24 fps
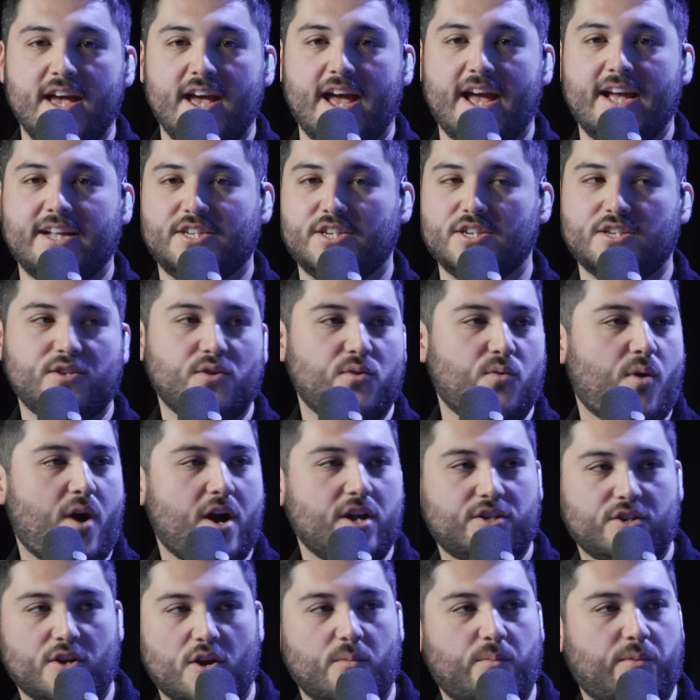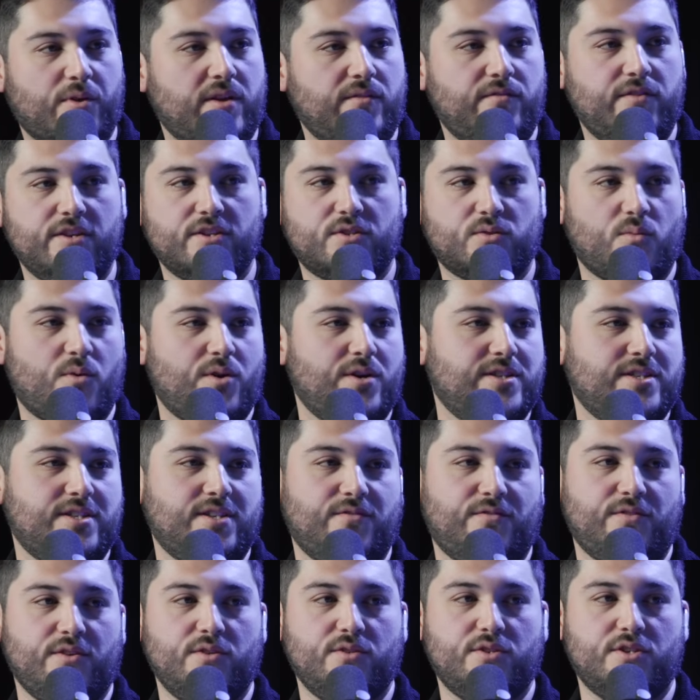And just to watch our previous ones,
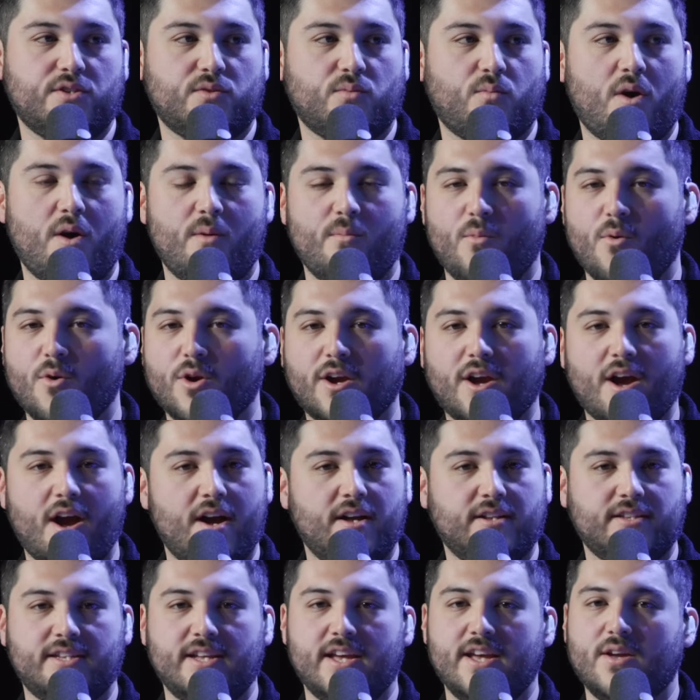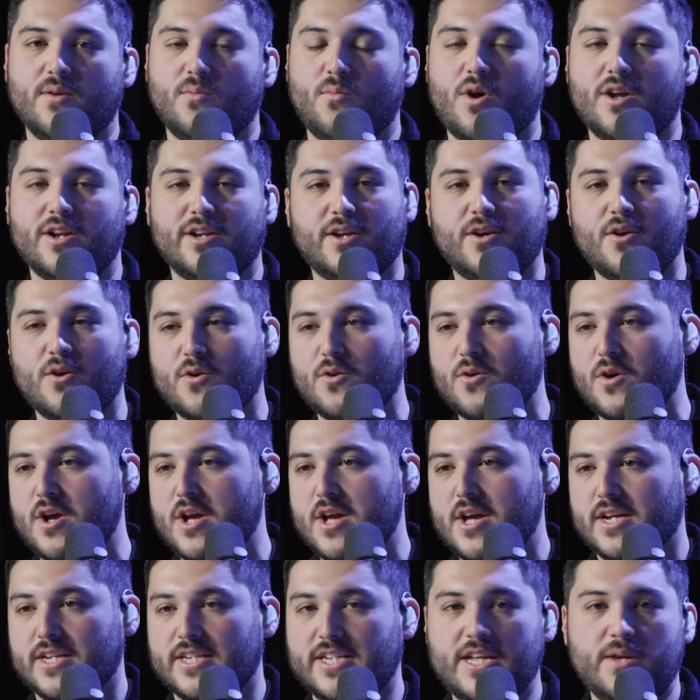if you just want more content, want to go
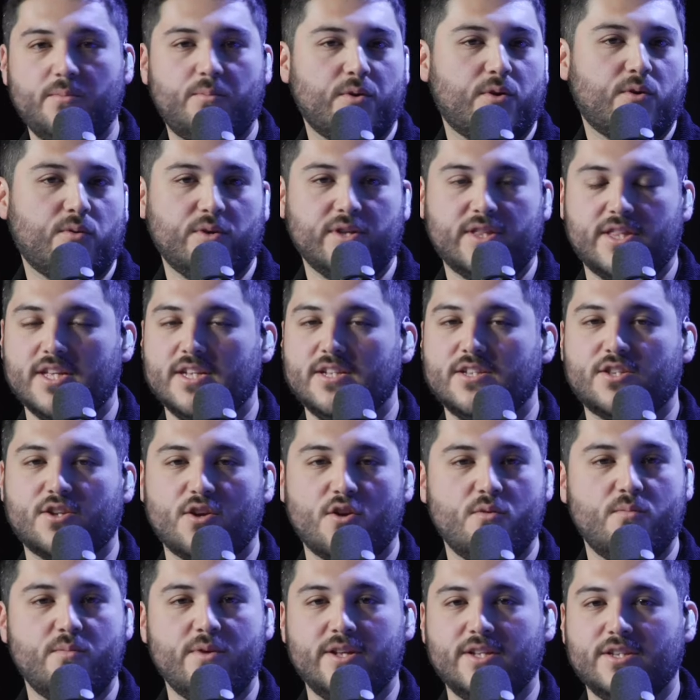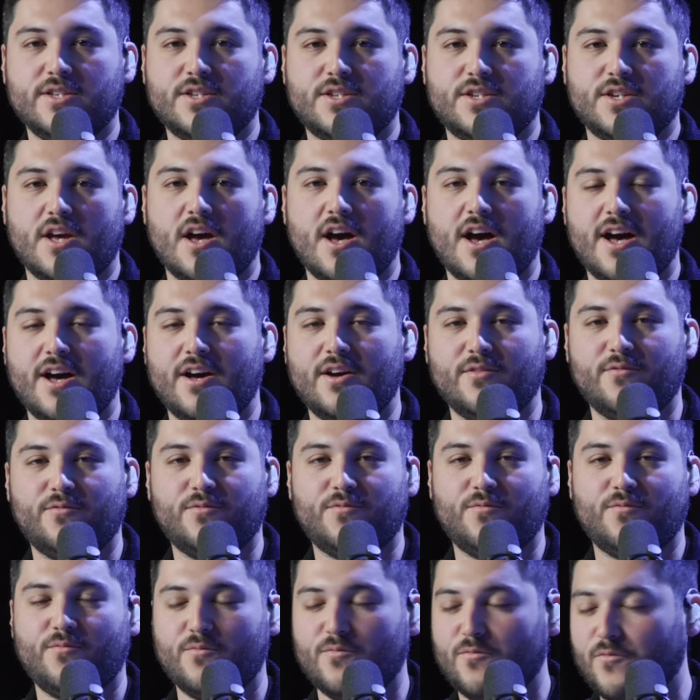deeper within sermons, uh,
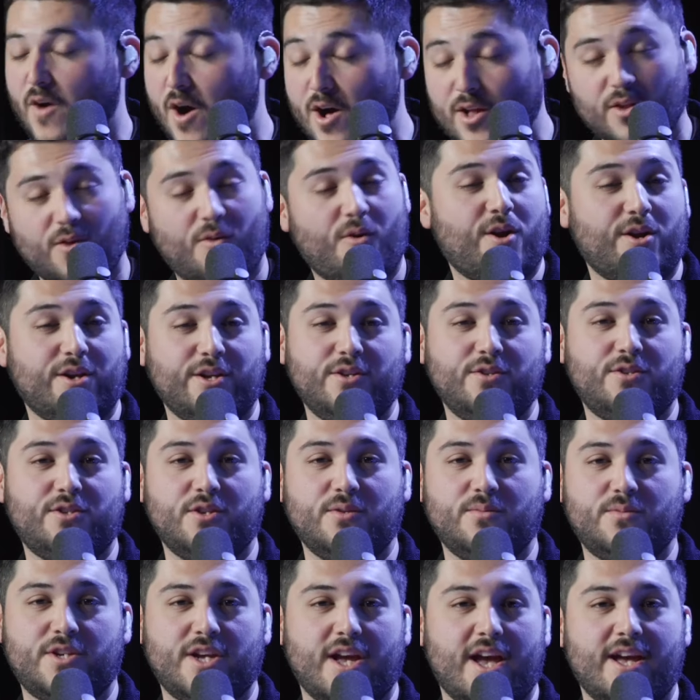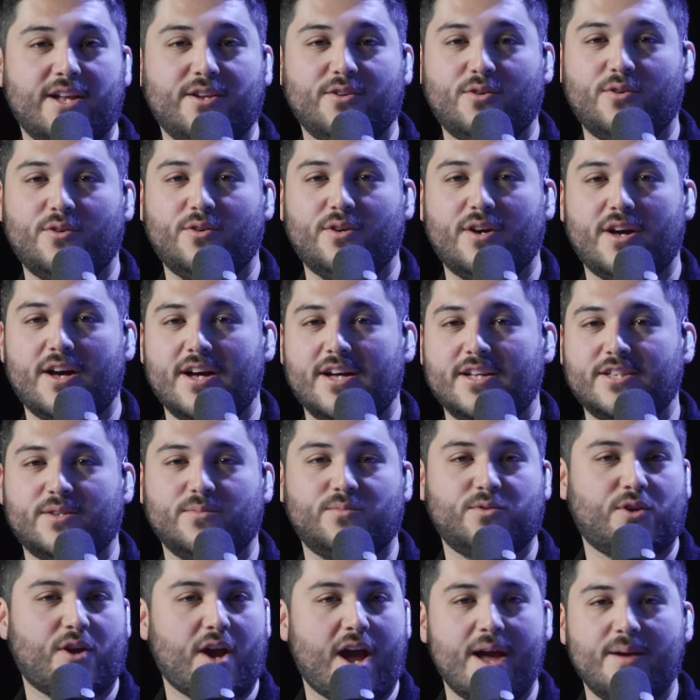follow our YouTube channel, uh,
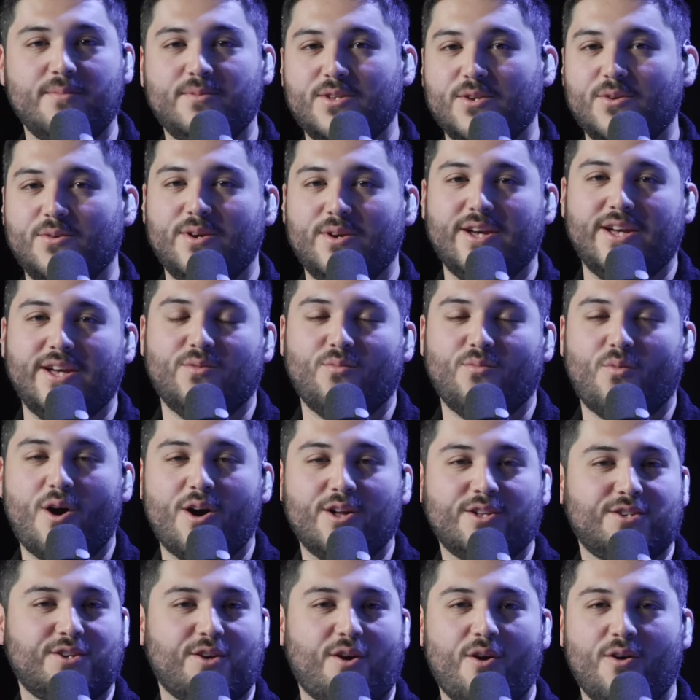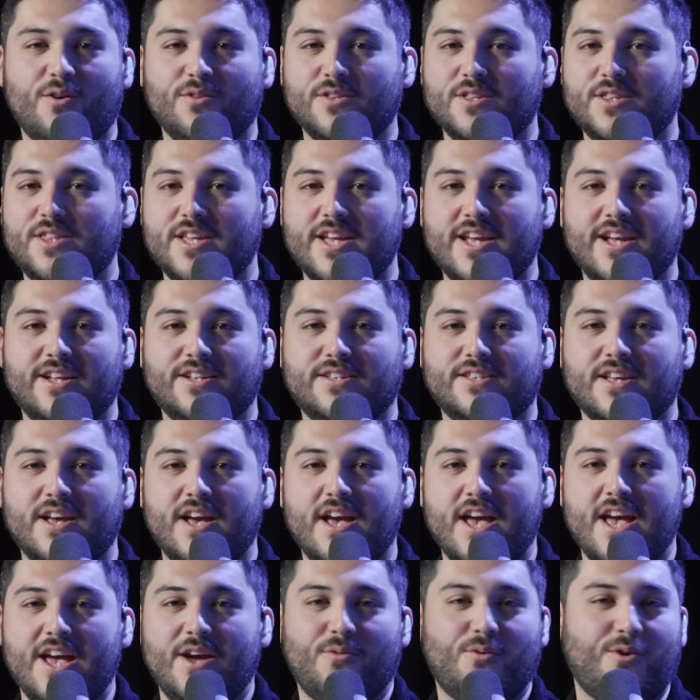subscribe to it, and watch all the things
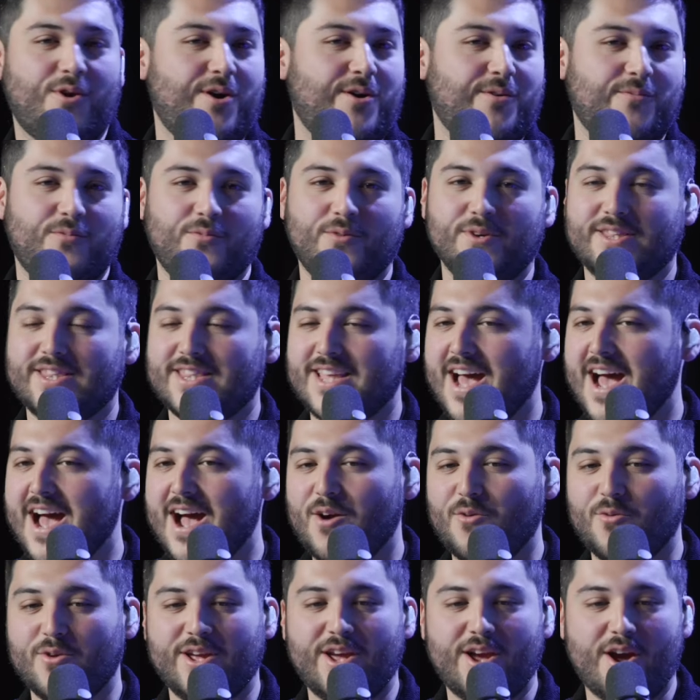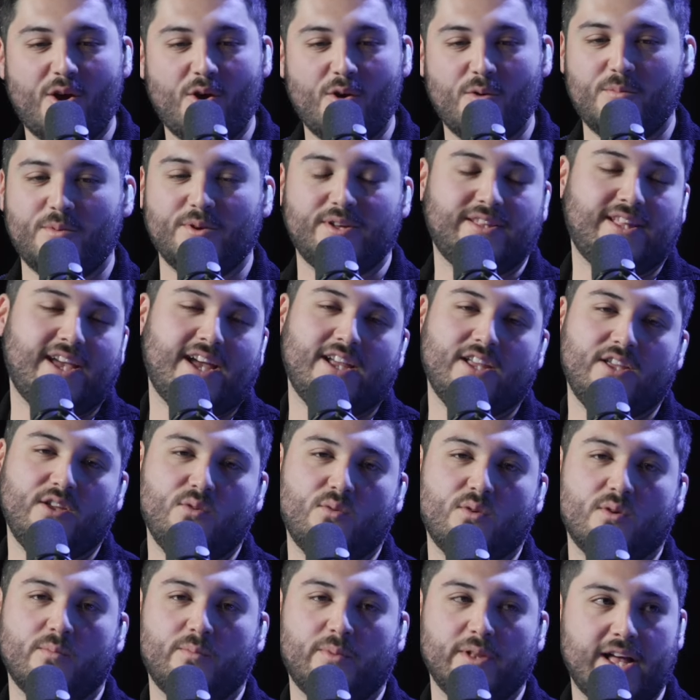well, with that, we hope that you
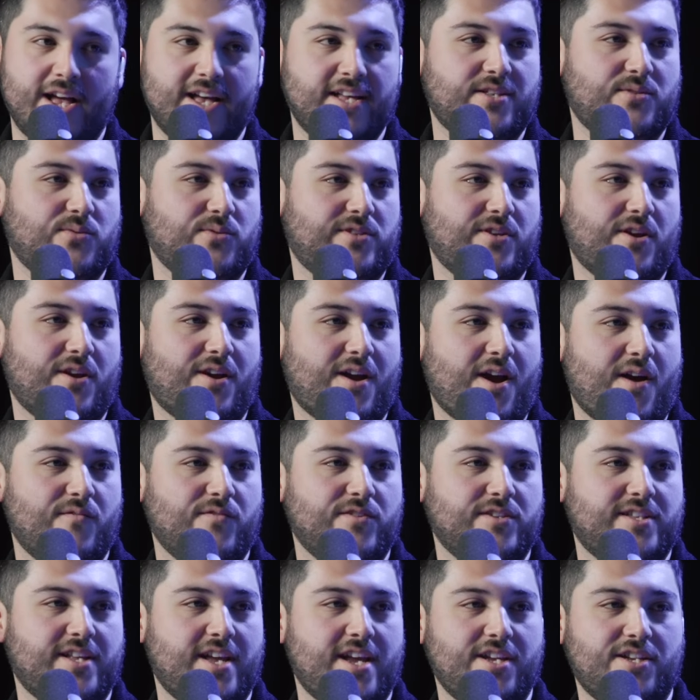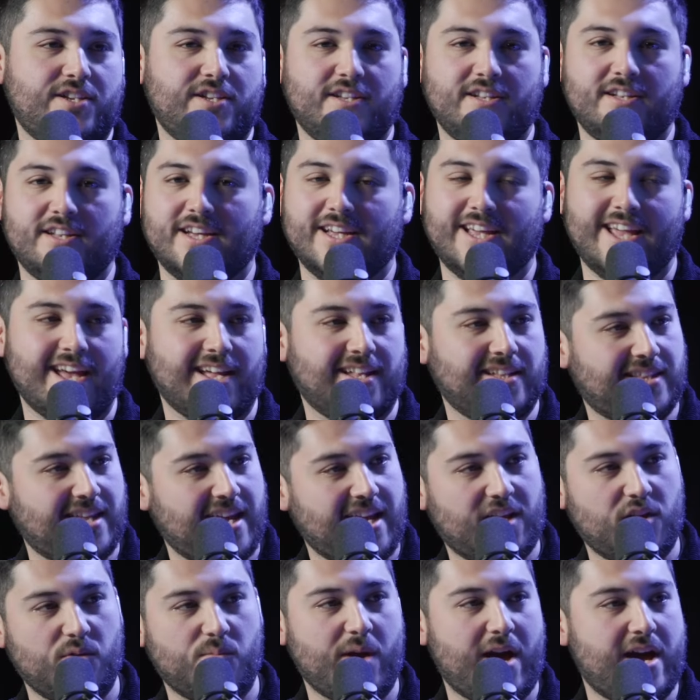were blessed with our conversation. Again,
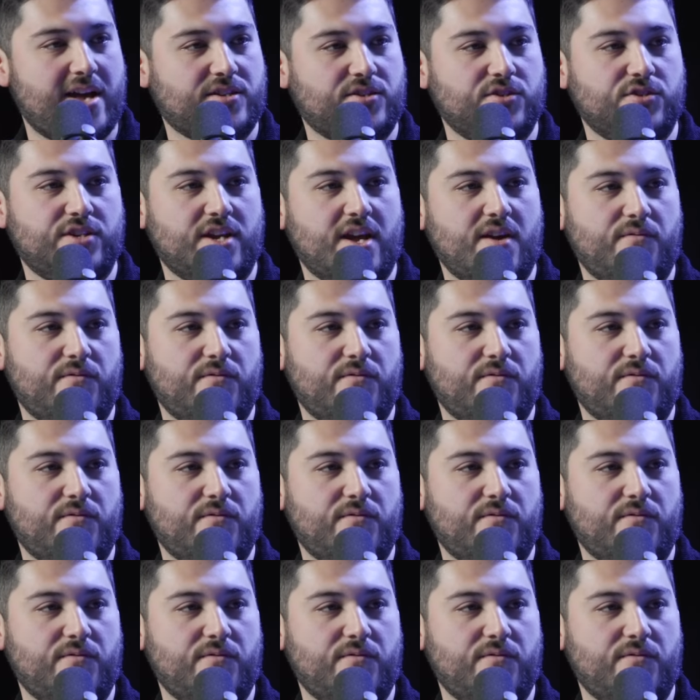thank you, Pastor Jeff,